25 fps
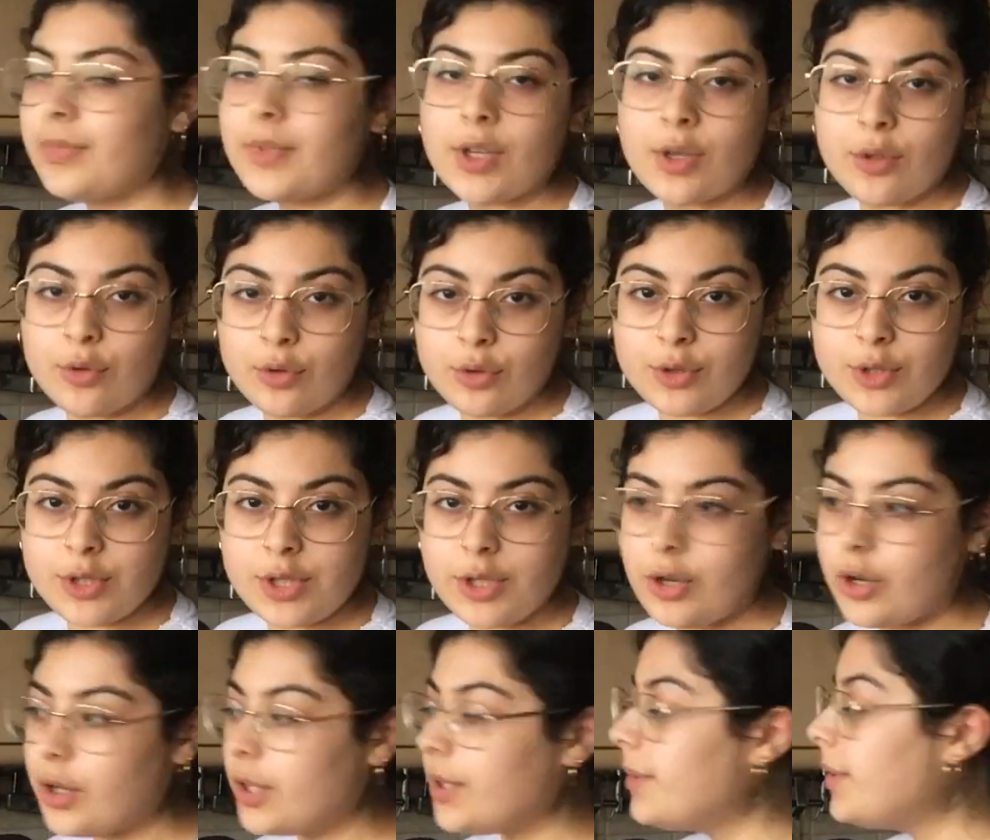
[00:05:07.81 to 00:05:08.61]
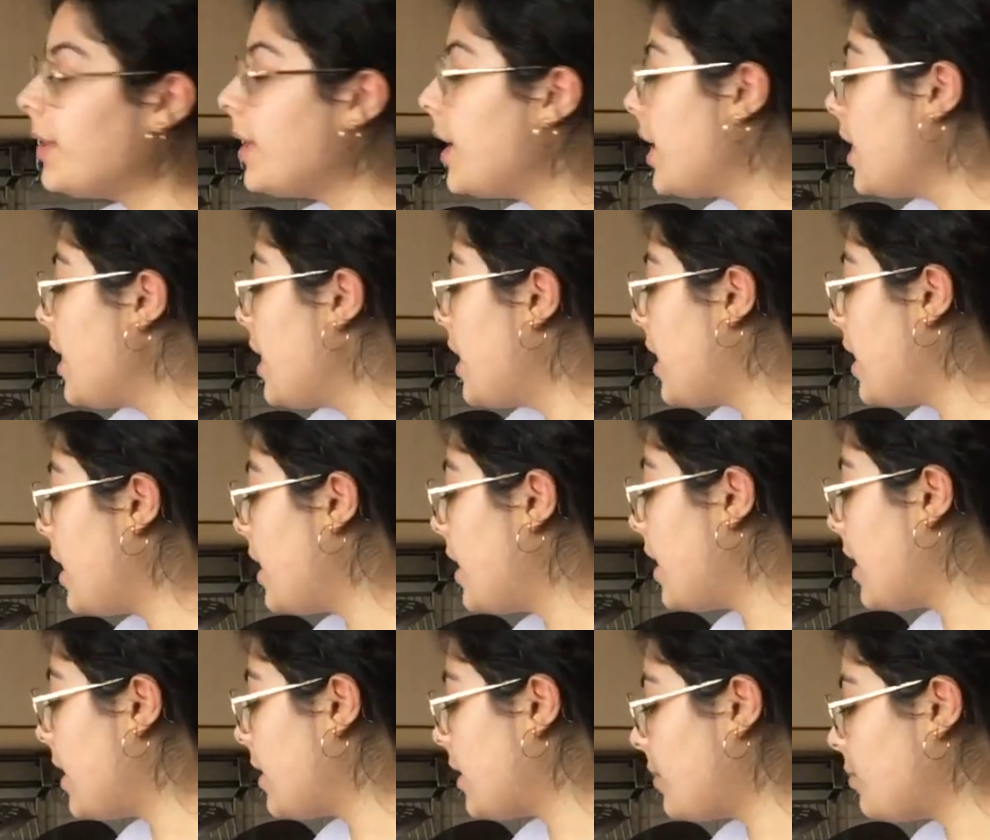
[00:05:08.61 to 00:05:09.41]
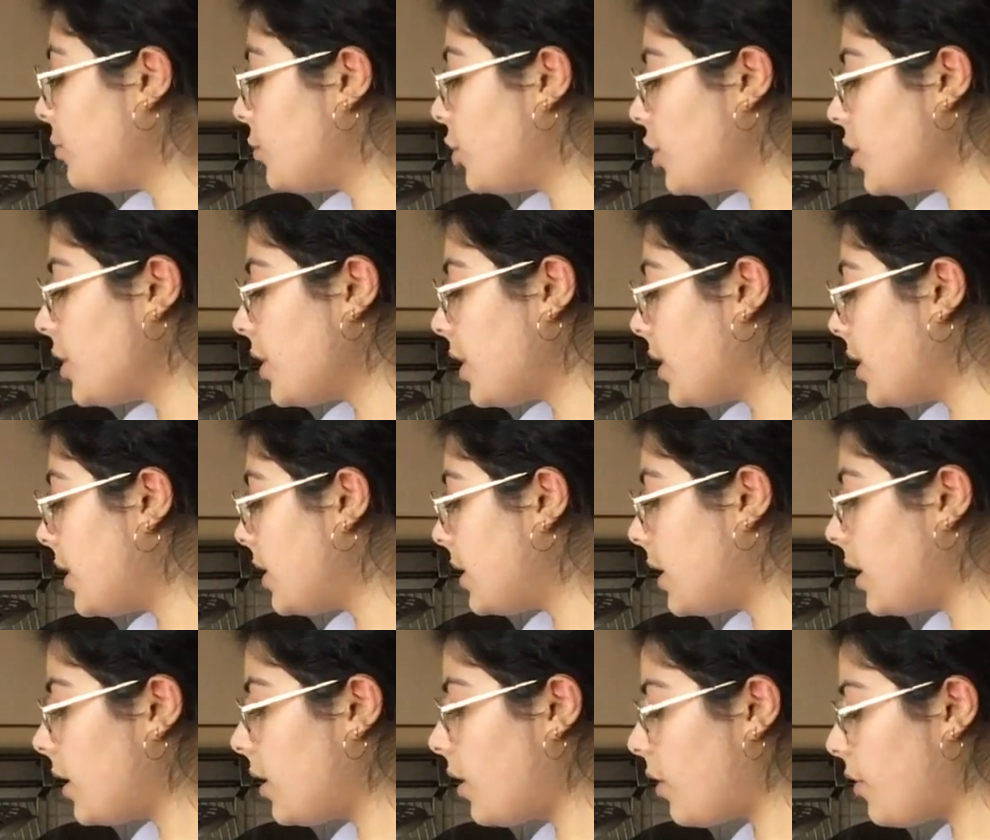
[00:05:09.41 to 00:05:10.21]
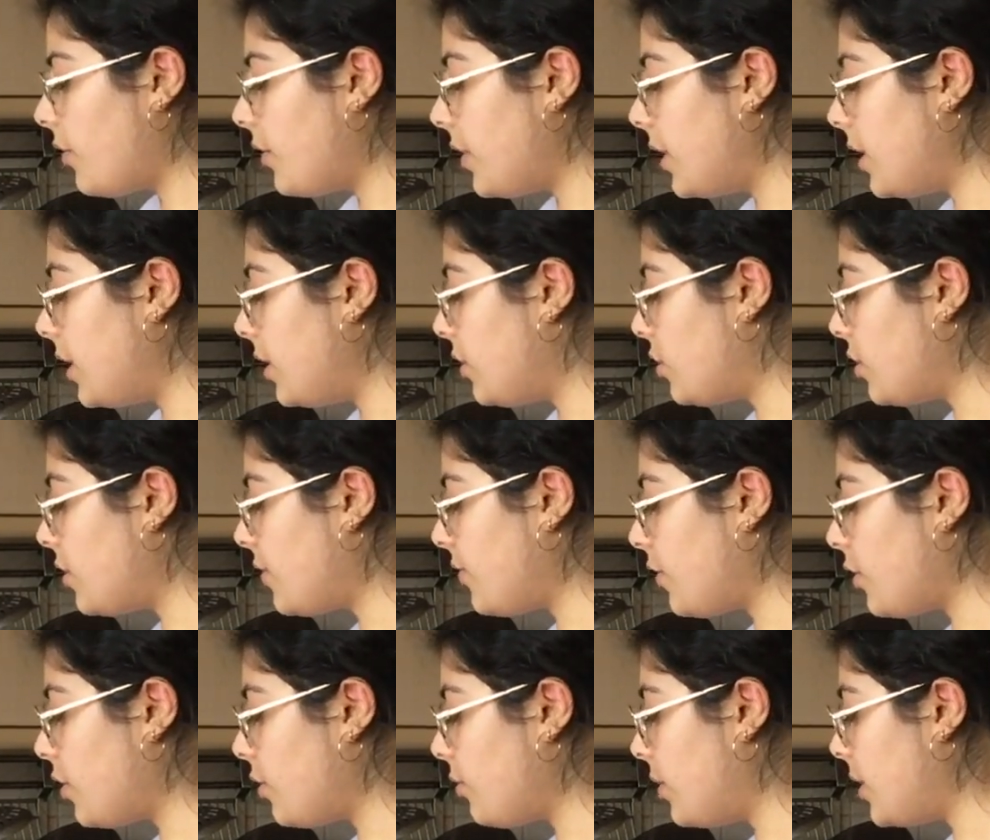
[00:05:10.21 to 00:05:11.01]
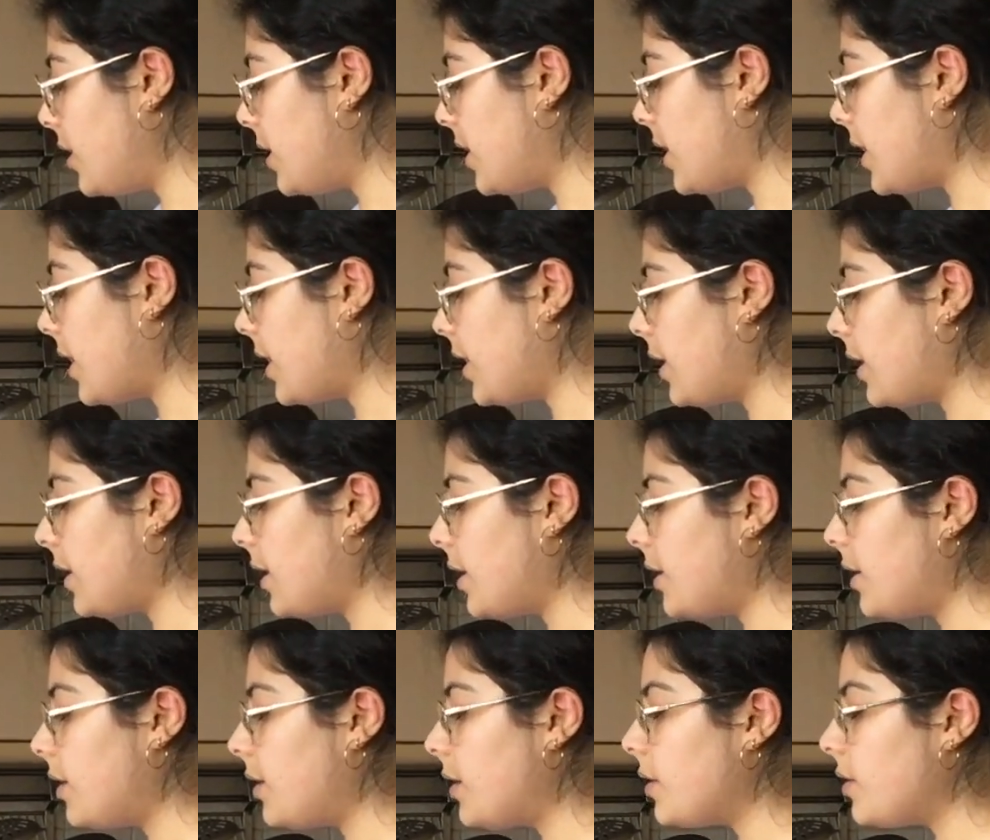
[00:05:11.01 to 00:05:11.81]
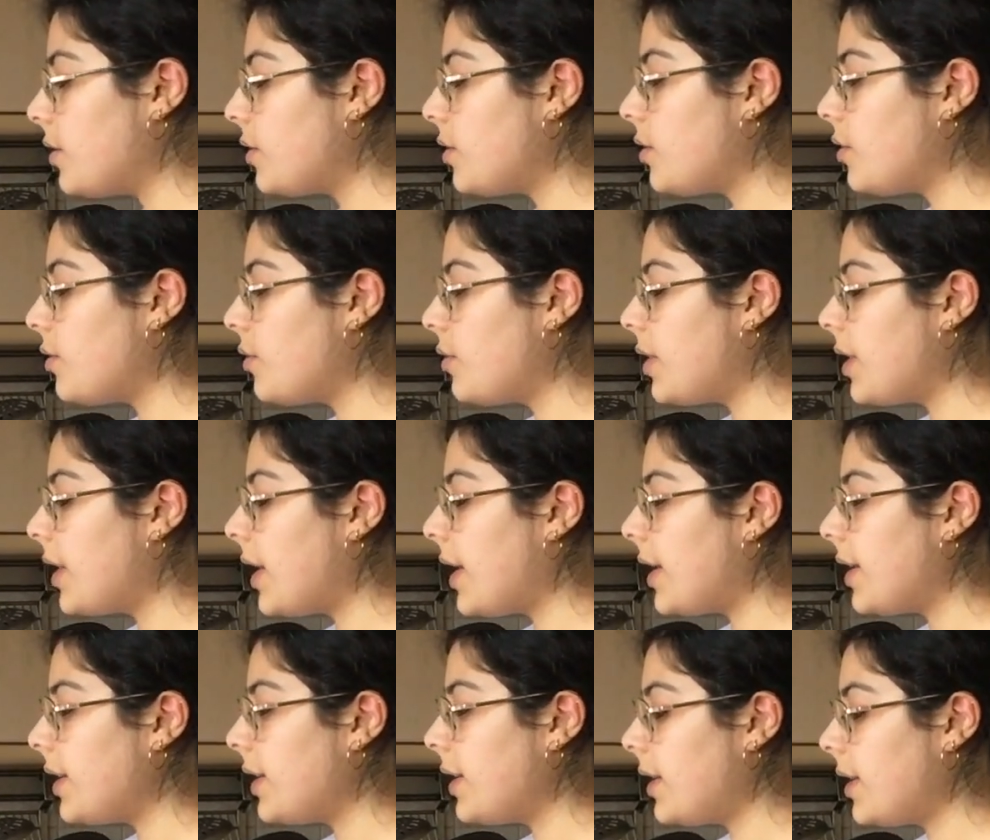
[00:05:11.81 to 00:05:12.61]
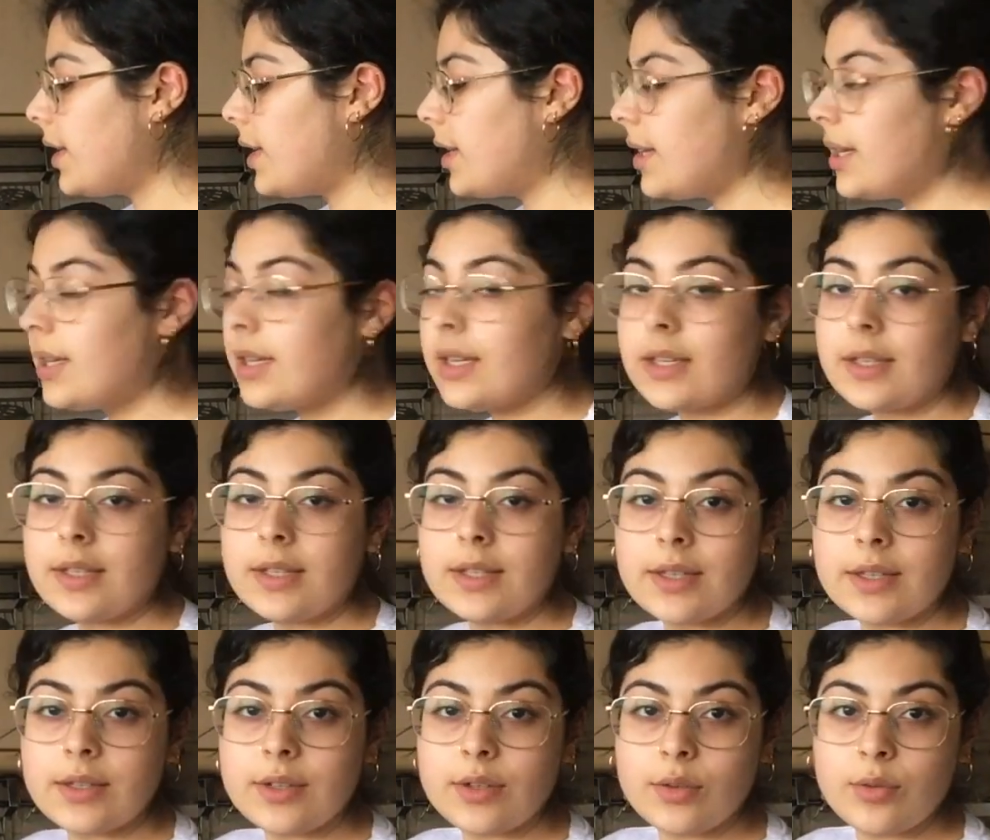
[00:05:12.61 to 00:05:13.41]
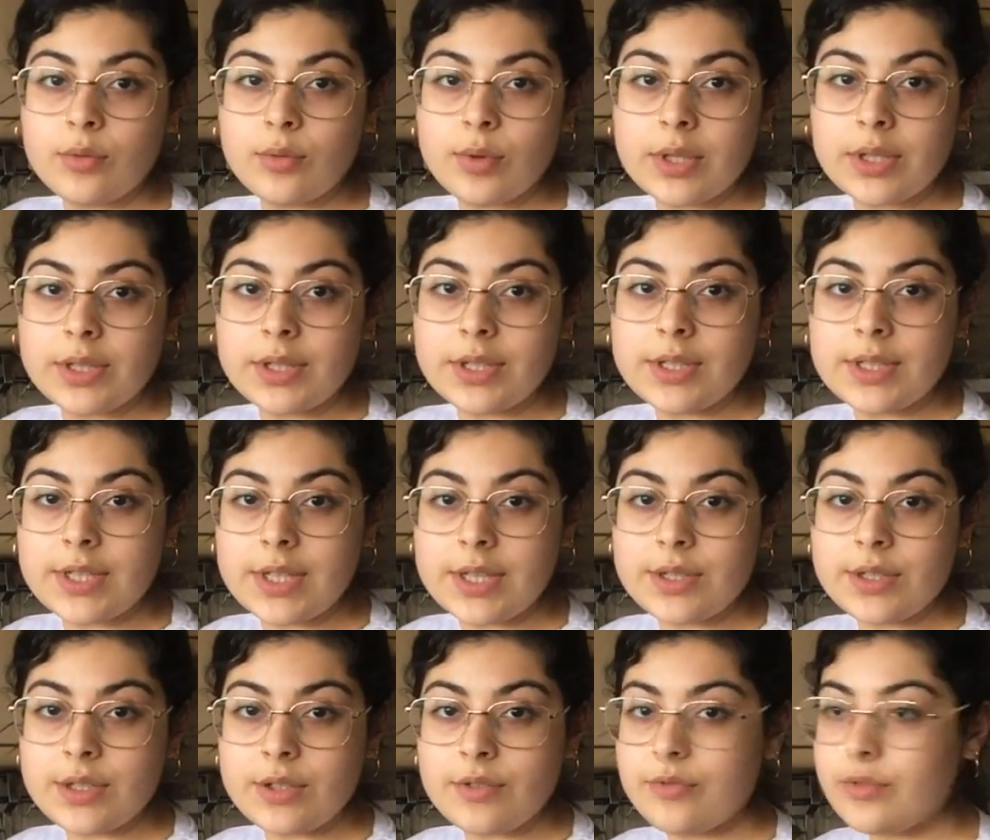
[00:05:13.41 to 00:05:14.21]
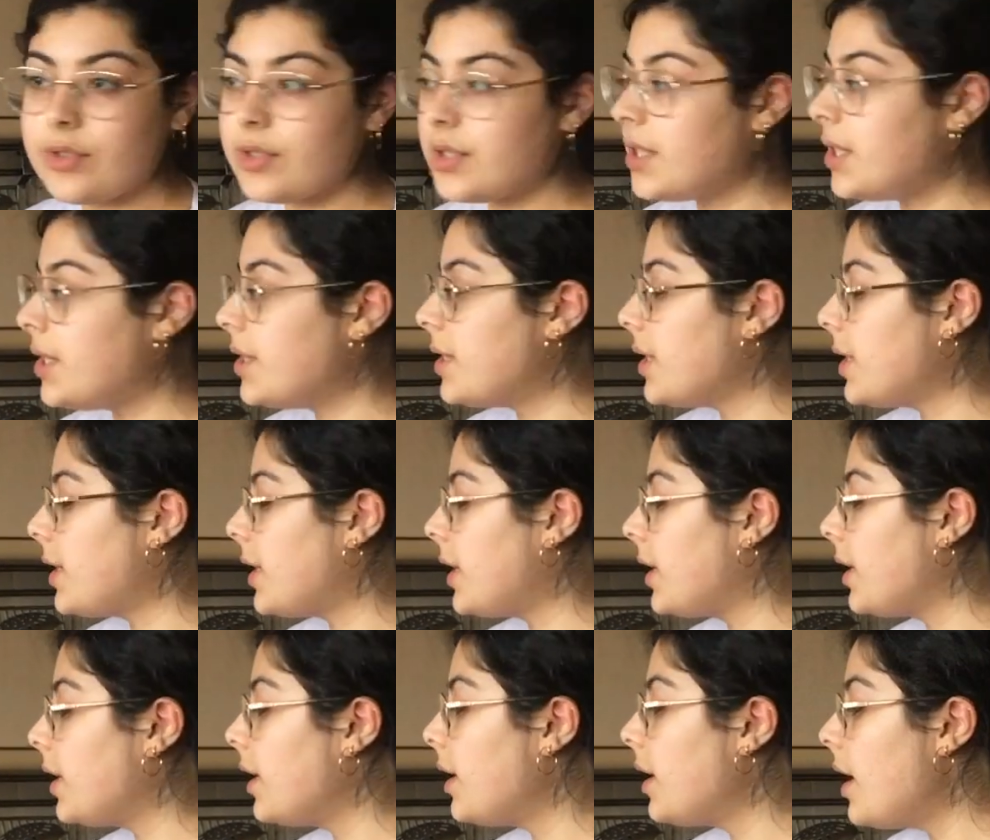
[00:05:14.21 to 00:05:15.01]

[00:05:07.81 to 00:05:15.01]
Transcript: loosely on, and I'm just going to take it off the heat just for a wee second so that I can quickly taste it for seasoning.